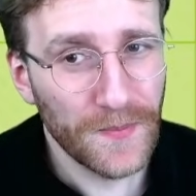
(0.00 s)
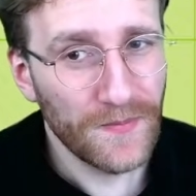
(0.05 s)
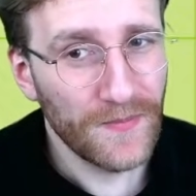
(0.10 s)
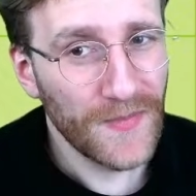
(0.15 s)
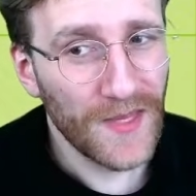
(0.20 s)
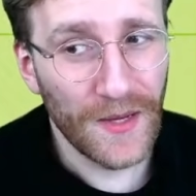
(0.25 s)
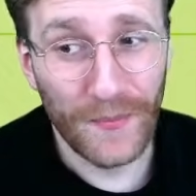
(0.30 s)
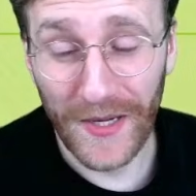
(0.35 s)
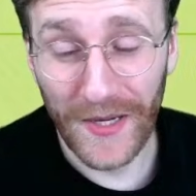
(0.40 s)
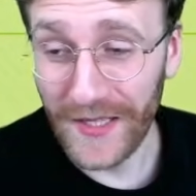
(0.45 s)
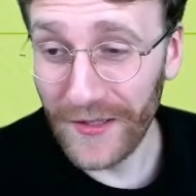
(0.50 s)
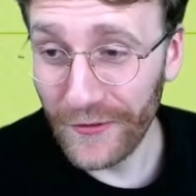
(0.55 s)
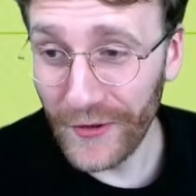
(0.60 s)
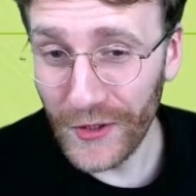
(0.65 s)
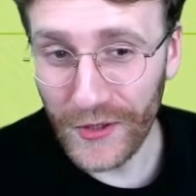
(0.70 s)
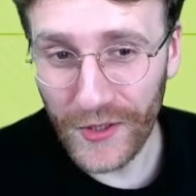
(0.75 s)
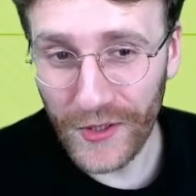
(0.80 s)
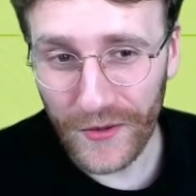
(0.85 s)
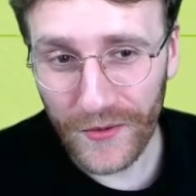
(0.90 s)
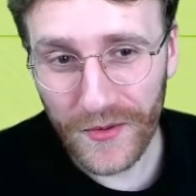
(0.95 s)
But if you
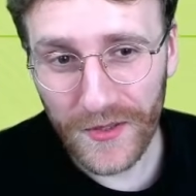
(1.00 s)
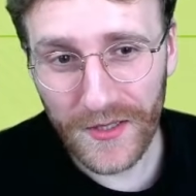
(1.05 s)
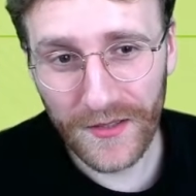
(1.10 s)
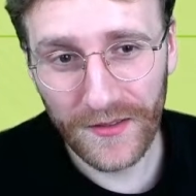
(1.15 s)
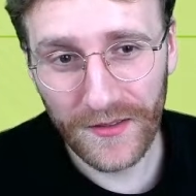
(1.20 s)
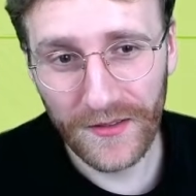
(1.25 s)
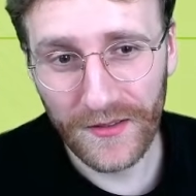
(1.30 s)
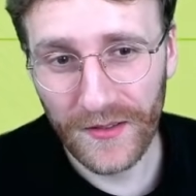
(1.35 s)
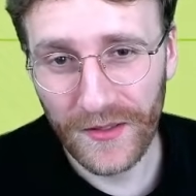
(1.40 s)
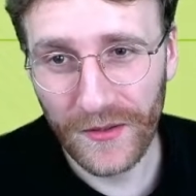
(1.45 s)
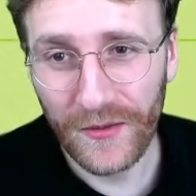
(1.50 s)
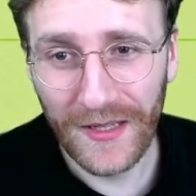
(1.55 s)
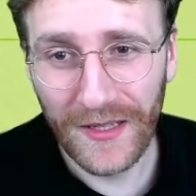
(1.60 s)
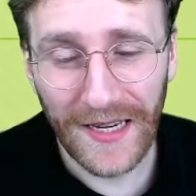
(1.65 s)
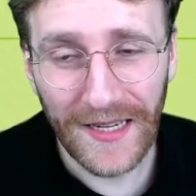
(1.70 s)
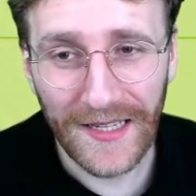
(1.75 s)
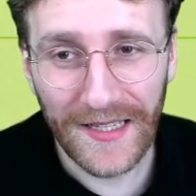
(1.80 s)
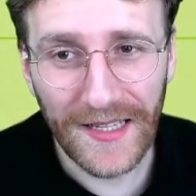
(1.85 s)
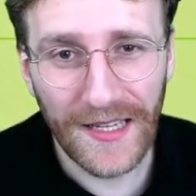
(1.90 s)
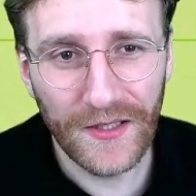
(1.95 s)
don't, you
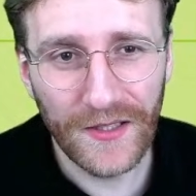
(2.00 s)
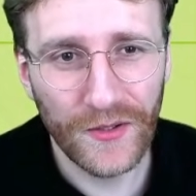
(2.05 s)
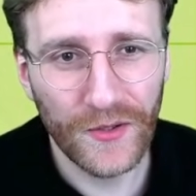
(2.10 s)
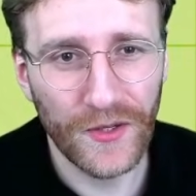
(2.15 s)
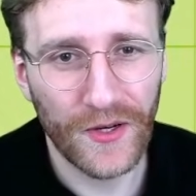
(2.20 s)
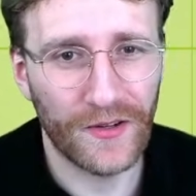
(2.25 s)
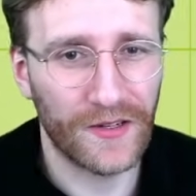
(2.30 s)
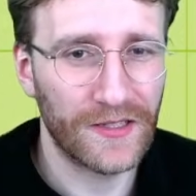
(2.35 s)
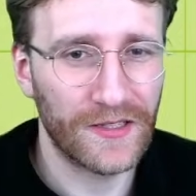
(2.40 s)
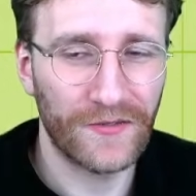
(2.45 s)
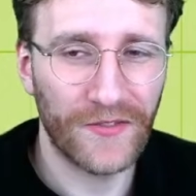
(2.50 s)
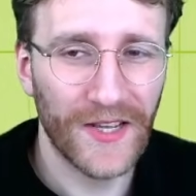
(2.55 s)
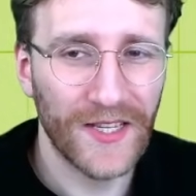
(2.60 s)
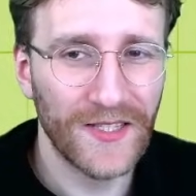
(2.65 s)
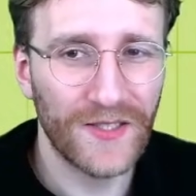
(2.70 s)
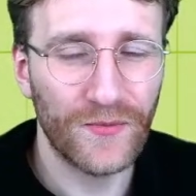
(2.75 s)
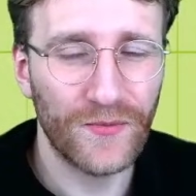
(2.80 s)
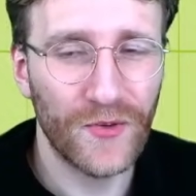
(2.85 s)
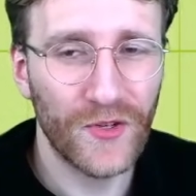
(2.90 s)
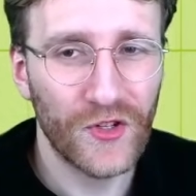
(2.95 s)
kinda get to your
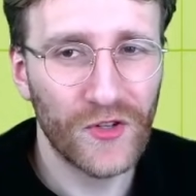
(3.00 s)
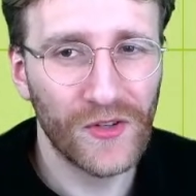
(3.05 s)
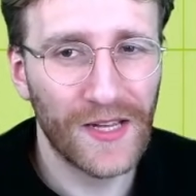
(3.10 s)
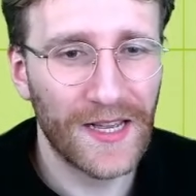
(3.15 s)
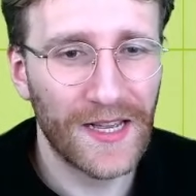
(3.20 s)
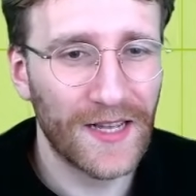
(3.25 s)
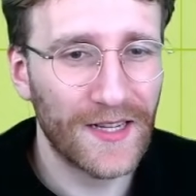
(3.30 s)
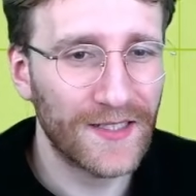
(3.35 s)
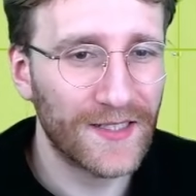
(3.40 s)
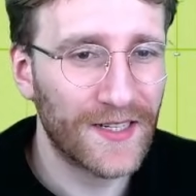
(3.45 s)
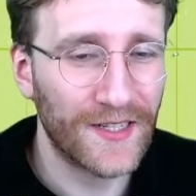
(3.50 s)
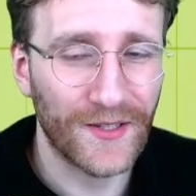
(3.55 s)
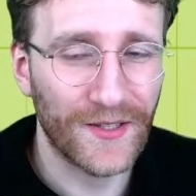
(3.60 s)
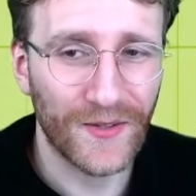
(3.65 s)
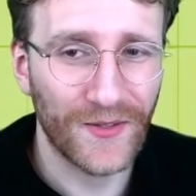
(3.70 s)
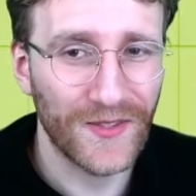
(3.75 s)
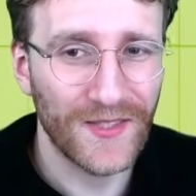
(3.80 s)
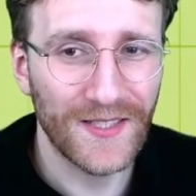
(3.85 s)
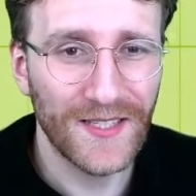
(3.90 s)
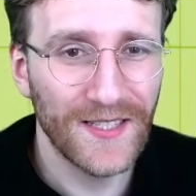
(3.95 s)
advanced ritual art kinda
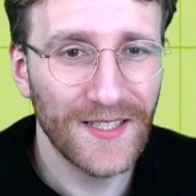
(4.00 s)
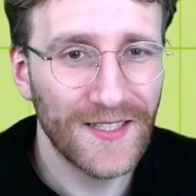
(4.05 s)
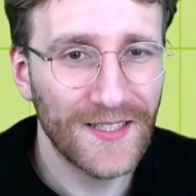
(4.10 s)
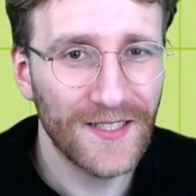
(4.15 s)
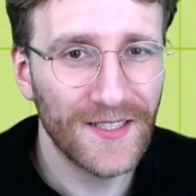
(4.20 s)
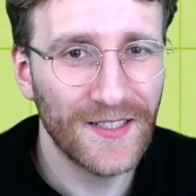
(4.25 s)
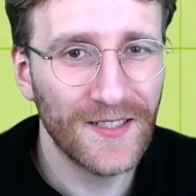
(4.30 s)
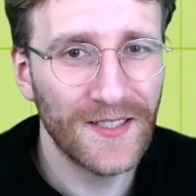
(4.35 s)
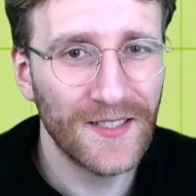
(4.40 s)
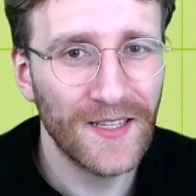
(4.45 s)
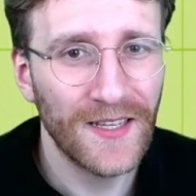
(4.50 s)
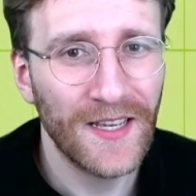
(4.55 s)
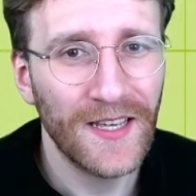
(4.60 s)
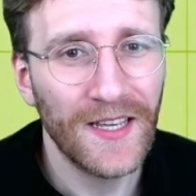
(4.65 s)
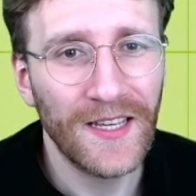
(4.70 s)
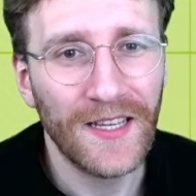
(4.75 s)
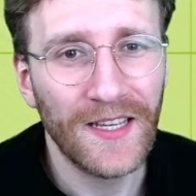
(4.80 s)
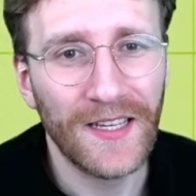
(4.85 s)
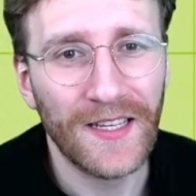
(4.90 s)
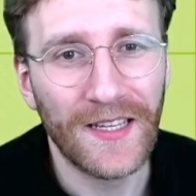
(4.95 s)
consistent.
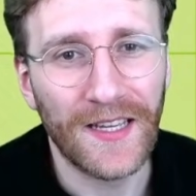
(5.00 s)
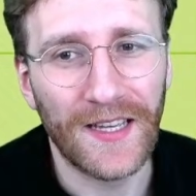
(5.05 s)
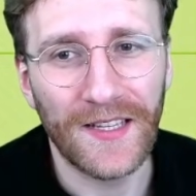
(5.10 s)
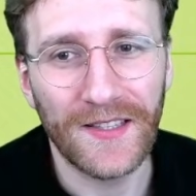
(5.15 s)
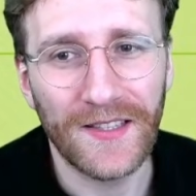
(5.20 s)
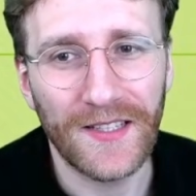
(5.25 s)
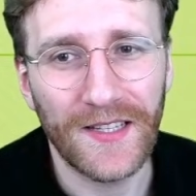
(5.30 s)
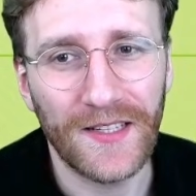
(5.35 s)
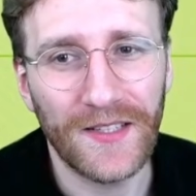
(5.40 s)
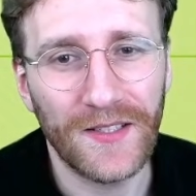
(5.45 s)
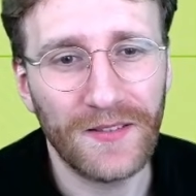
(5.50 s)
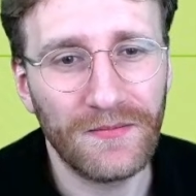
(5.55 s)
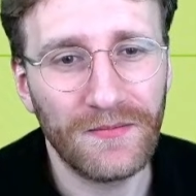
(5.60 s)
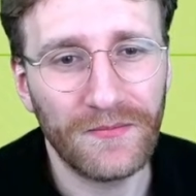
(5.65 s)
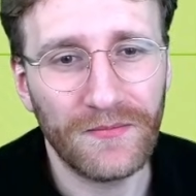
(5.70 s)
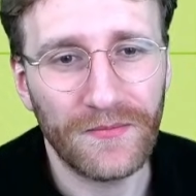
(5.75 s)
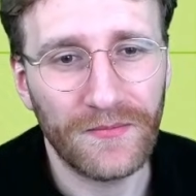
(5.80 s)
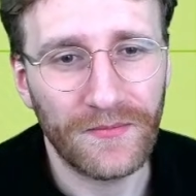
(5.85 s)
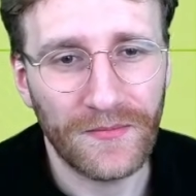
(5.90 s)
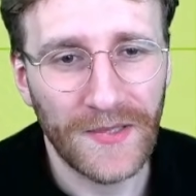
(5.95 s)
And then,
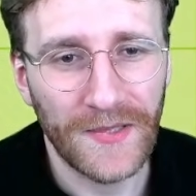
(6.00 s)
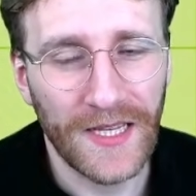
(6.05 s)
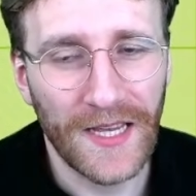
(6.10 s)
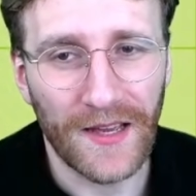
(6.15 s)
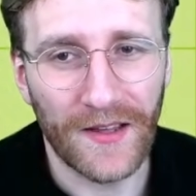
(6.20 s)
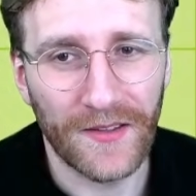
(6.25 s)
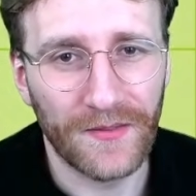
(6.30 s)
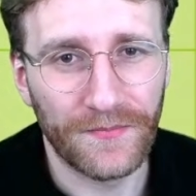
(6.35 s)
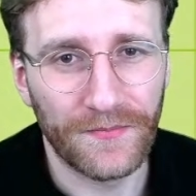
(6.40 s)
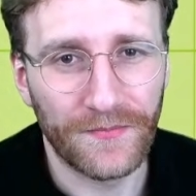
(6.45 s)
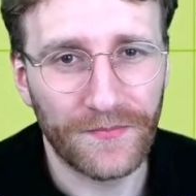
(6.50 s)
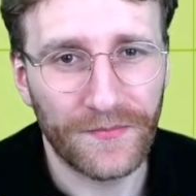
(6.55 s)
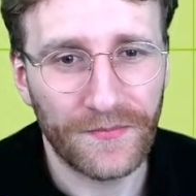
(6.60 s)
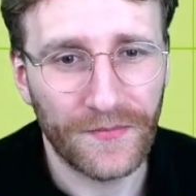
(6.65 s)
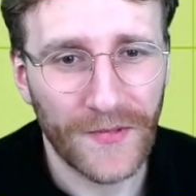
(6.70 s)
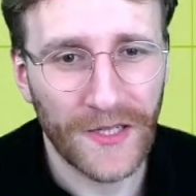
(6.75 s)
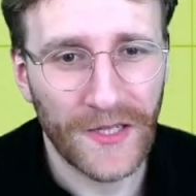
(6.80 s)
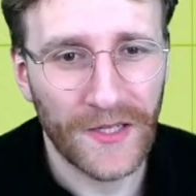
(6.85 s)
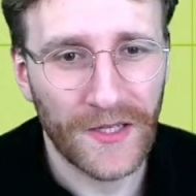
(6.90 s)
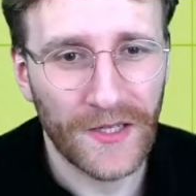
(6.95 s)
yeah,
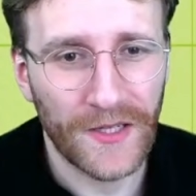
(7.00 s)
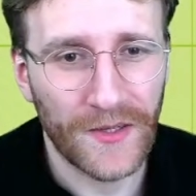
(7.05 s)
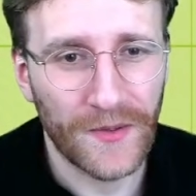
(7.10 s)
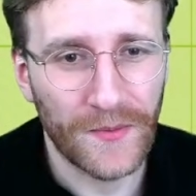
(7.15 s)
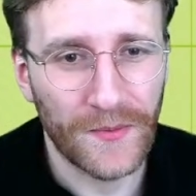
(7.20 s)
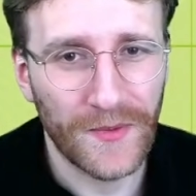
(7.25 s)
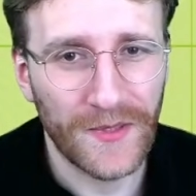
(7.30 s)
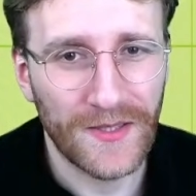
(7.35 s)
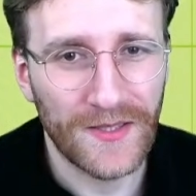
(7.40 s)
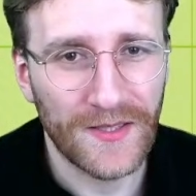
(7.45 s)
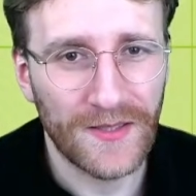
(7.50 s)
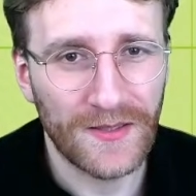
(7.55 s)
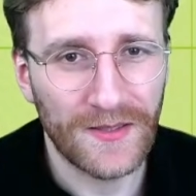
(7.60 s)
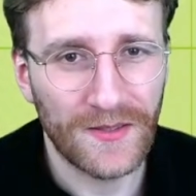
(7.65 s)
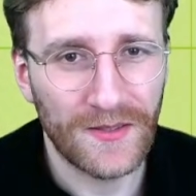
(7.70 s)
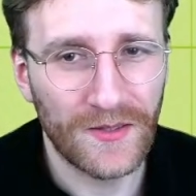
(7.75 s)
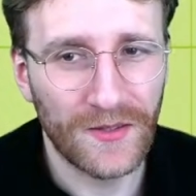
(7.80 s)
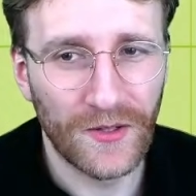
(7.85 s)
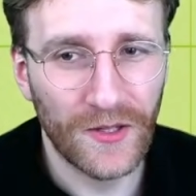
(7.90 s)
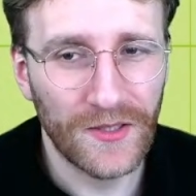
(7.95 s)

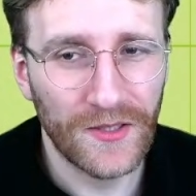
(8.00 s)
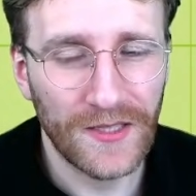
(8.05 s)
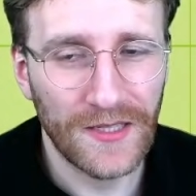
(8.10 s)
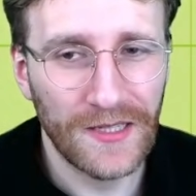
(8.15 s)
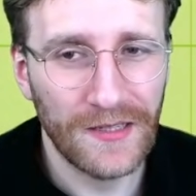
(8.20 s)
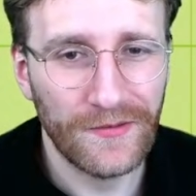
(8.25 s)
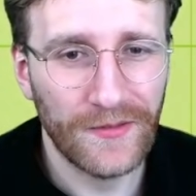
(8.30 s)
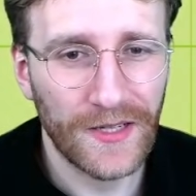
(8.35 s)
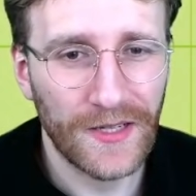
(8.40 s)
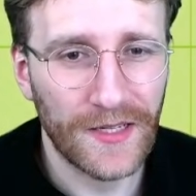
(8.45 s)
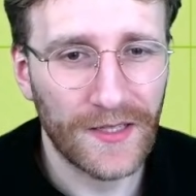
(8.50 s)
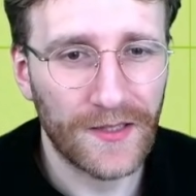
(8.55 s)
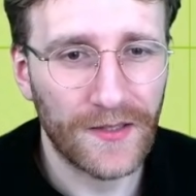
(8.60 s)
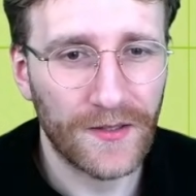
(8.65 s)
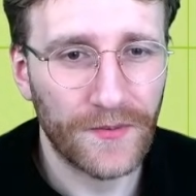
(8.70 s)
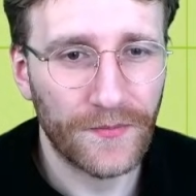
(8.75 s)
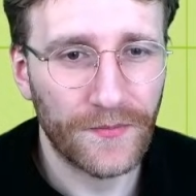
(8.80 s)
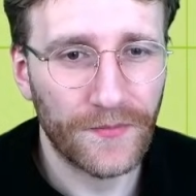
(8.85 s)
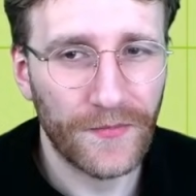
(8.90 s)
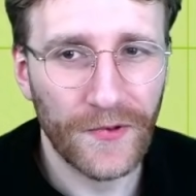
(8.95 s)
it's not even
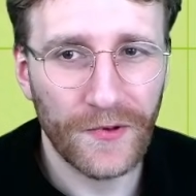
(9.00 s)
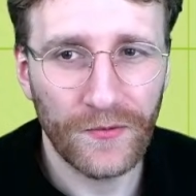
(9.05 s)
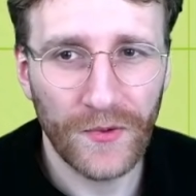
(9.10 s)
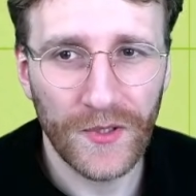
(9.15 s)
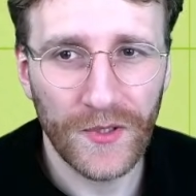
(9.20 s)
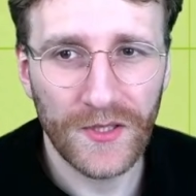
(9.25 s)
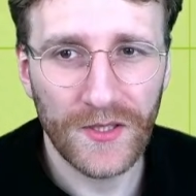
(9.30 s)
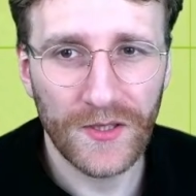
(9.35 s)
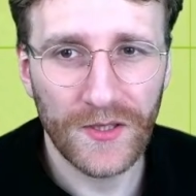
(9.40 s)
like with